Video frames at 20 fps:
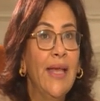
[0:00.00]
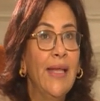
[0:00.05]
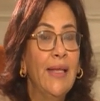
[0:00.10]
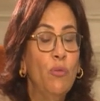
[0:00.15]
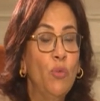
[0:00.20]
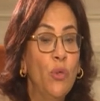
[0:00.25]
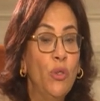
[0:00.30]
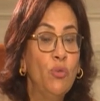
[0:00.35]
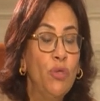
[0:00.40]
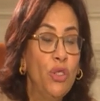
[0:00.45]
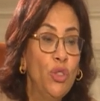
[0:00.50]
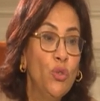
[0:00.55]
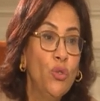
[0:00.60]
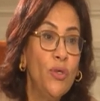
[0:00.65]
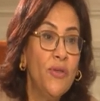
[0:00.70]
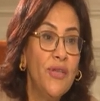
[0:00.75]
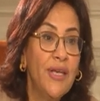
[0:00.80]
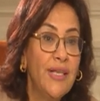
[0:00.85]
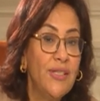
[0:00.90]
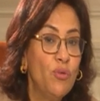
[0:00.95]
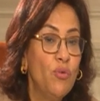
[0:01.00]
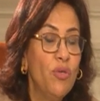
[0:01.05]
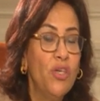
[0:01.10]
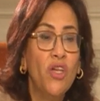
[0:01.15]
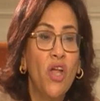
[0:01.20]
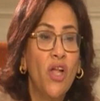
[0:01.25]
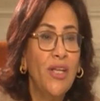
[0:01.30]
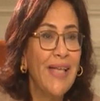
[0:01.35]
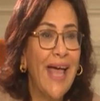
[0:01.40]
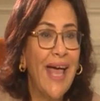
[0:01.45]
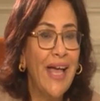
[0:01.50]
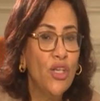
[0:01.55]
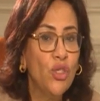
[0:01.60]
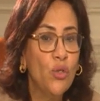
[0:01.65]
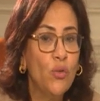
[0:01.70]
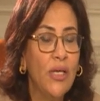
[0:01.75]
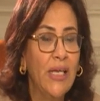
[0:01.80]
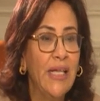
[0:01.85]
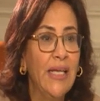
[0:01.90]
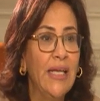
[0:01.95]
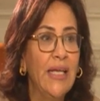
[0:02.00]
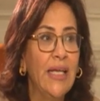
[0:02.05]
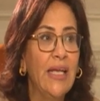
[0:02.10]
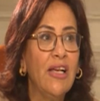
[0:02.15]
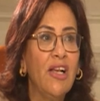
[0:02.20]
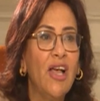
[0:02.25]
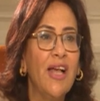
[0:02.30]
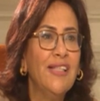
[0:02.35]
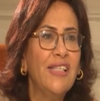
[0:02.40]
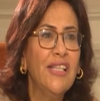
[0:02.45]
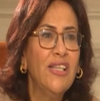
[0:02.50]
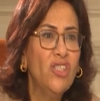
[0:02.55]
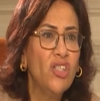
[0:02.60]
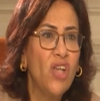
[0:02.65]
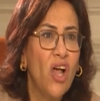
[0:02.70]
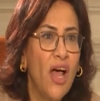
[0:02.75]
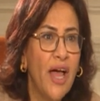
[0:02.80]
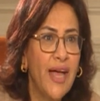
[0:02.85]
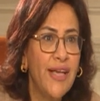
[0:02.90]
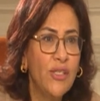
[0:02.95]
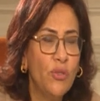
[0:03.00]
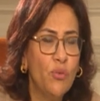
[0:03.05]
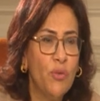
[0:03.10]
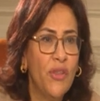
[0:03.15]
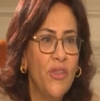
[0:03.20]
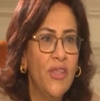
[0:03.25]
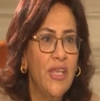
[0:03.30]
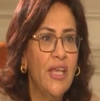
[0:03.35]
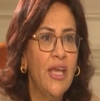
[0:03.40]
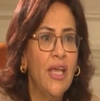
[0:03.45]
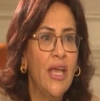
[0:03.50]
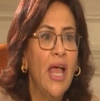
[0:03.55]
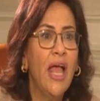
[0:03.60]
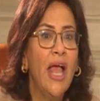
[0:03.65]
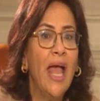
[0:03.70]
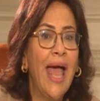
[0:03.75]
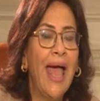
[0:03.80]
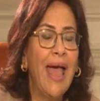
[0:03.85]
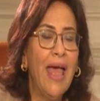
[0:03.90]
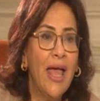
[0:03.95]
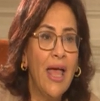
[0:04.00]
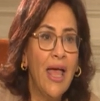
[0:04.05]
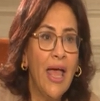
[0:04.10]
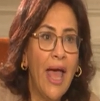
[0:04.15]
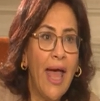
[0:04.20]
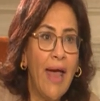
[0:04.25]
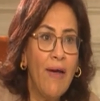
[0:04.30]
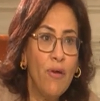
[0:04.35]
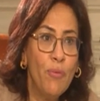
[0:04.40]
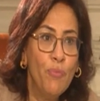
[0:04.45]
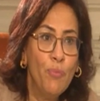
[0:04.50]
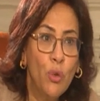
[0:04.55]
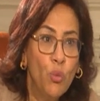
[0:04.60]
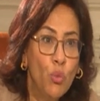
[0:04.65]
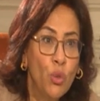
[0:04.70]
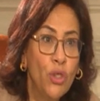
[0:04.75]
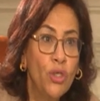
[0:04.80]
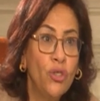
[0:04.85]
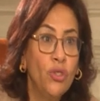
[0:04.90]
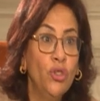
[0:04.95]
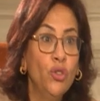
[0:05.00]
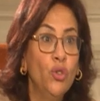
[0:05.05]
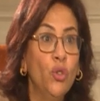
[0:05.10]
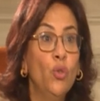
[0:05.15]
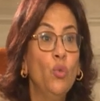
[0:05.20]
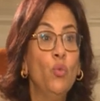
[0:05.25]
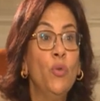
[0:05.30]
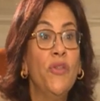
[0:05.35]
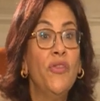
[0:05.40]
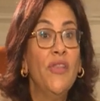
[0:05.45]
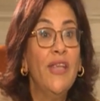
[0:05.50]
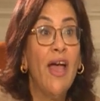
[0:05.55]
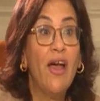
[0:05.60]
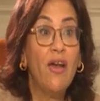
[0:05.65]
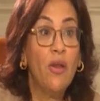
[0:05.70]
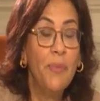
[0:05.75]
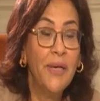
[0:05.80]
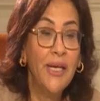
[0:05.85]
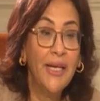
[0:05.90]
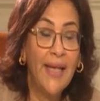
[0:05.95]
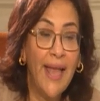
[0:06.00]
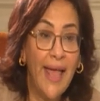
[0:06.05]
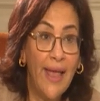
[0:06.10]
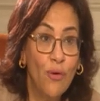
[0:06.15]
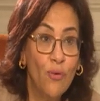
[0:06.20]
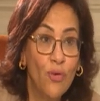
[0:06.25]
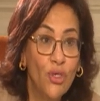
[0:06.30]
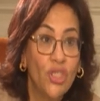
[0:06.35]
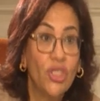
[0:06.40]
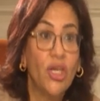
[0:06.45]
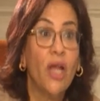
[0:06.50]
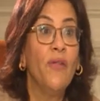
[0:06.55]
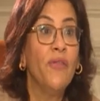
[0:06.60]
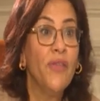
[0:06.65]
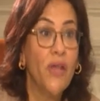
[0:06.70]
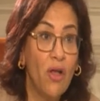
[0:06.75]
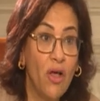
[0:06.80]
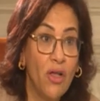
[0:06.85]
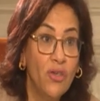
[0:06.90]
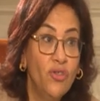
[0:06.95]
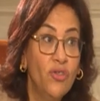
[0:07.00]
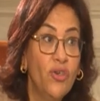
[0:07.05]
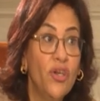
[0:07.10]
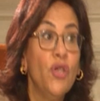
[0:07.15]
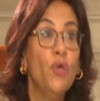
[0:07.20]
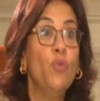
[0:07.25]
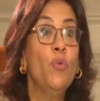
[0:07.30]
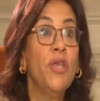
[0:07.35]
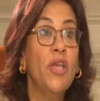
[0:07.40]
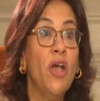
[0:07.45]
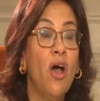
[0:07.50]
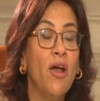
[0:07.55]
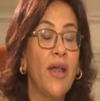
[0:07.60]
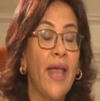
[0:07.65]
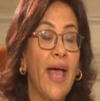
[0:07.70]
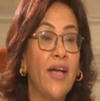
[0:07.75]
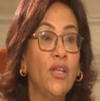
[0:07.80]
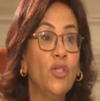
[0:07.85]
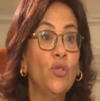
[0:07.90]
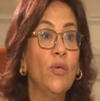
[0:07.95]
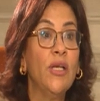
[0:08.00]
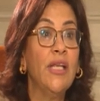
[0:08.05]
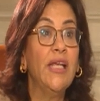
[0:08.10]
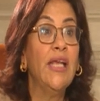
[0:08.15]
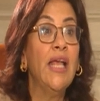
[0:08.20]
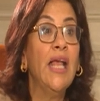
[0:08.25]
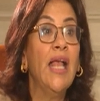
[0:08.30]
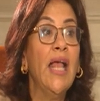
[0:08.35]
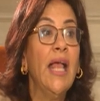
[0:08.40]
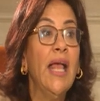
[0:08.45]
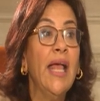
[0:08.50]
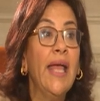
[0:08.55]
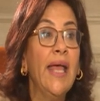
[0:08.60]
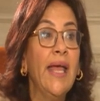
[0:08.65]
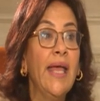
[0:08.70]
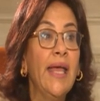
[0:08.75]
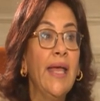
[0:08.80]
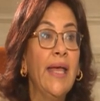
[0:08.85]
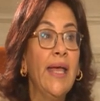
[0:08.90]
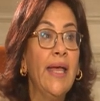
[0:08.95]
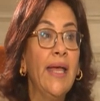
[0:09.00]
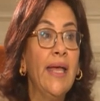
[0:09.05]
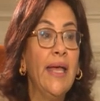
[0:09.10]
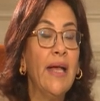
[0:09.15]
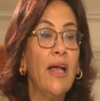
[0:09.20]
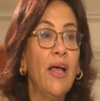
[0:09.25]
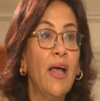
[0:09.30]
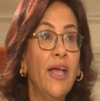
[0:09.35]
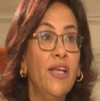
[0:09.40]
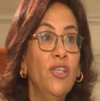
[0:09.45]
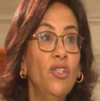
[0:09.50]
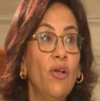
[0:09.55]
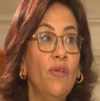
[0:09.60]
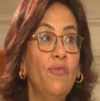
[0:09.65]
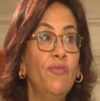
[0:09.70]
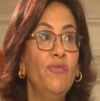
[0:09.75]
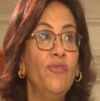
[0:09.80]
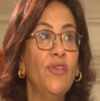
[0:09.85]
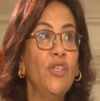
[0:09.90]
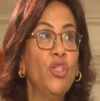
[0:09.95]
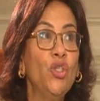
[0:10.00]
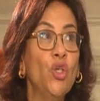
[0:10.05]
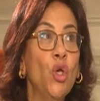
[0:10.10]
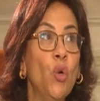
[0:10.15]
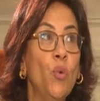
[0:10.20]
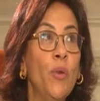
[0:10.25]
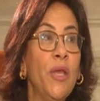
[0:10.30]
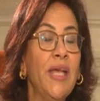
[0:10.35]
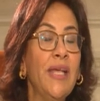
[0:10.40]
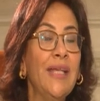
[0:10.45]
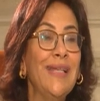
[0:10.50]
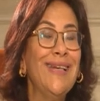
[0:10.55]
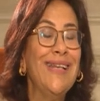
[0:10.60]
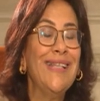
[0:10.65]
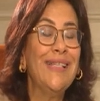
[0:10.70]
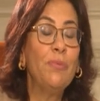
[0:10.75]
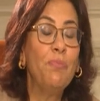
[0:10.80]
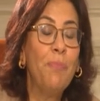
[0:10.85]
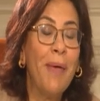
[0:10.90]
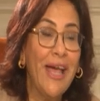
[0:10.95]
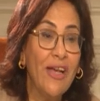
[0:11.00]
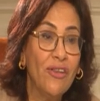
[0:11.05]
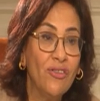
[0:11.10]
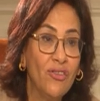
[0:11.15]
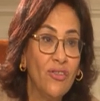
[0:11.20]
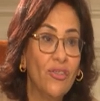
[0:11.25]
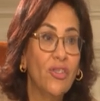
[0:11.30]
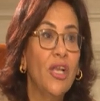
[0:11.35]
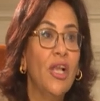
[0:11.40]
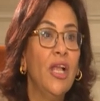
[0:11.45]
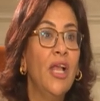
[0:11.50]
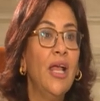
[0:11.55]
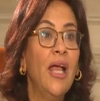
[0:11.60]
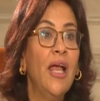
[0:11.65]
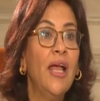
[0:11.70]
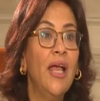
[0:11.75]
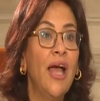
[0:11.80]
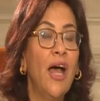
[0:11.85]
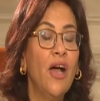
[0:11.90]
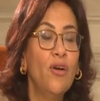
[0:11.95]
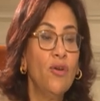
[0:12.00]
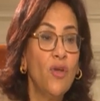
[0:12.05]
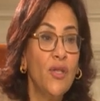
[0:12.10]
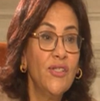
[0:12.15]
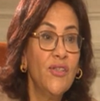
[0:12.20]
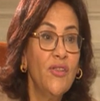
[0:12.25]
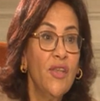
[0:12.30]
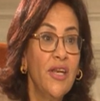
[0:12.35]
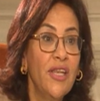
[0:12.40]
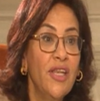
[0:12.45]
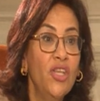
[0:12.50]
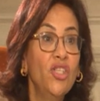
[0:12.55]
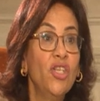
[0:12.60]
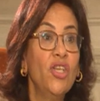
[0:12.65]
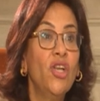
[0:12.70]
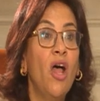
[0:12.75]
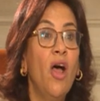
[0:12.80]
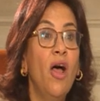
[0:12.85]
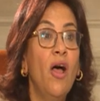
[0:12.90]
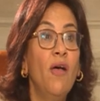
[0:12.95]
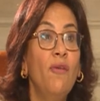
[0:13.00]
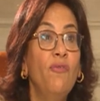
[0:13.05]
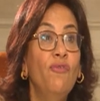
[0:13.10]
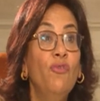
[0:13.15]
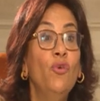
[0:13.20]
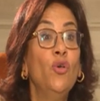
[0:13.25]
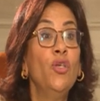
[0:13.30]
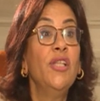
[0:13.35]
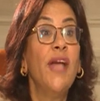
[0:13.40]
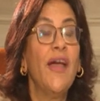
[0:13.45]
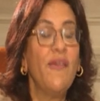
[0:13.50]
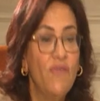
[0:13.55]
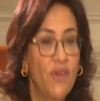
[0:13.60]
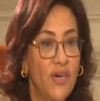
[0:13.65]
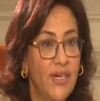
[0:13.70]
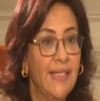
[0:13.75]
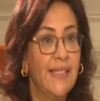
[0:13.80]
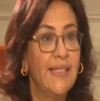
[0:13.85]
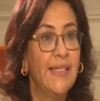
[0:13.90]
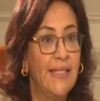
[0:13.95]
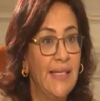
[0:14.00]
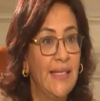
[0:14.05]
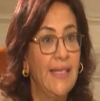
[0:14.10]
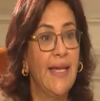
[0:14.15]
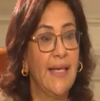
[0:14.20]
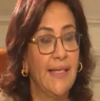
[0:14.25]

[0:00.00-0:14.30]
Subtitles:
When we do this, we're not actually cutting ties with the Arab world or with the Arabic language. On the contrary, we are actually kind of showing respect across the region for diversity. Yes.